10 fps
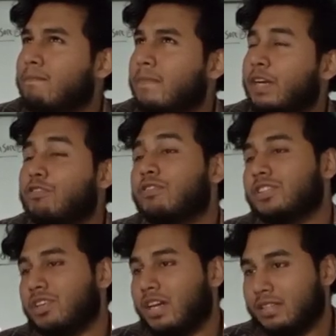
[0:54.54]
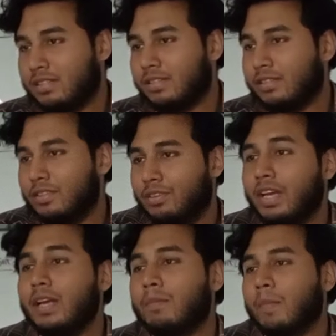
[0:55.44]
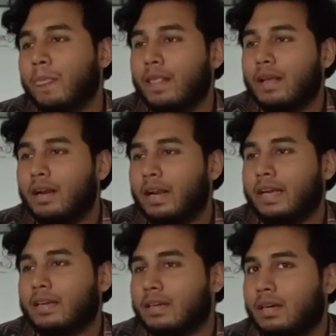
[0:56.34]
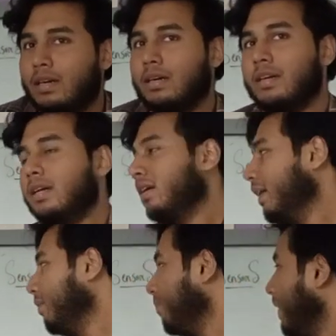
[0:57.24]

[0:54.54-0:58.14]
in our first class. Okay, like in